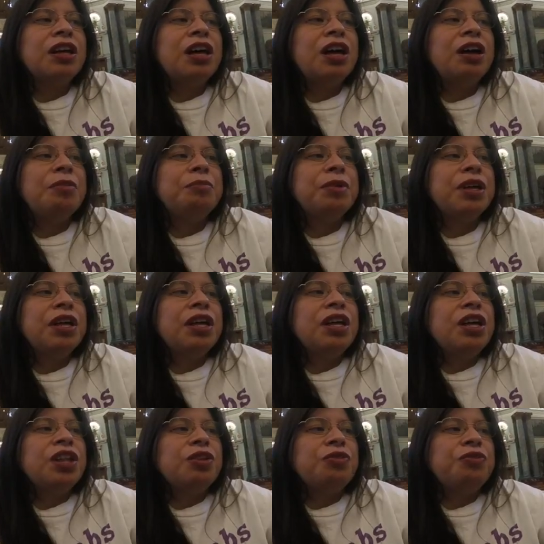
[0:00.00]
Um,
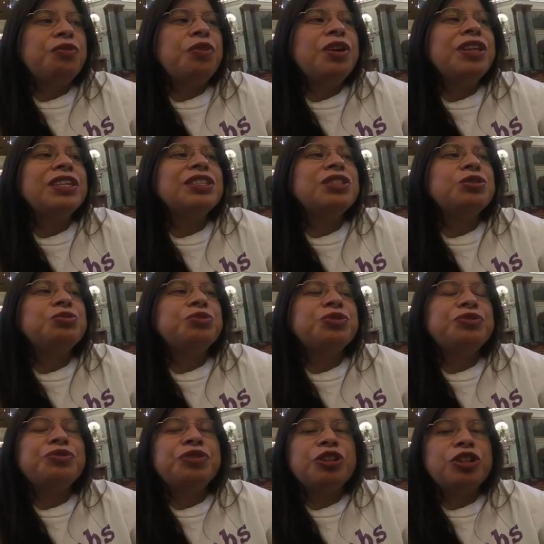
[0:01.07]
the fourth is a
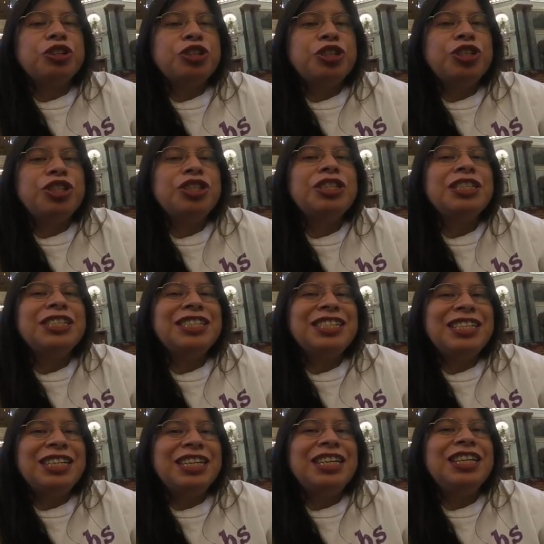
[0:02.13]
reverse
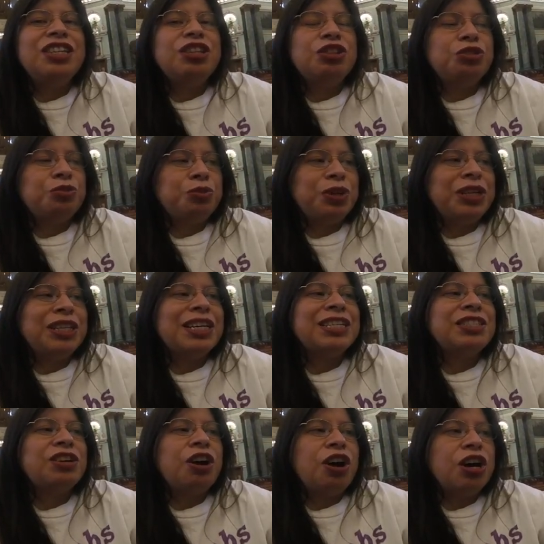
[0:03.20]
T3,
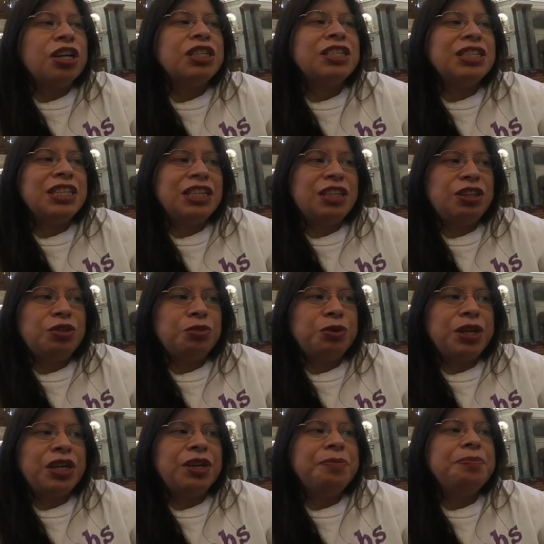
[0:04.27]
that's
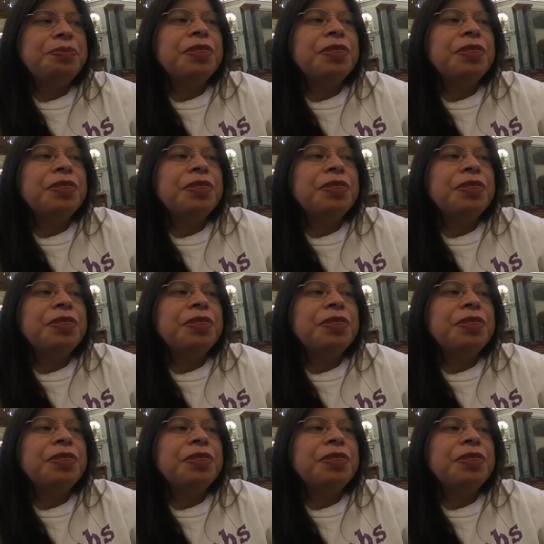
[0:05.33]
RT3.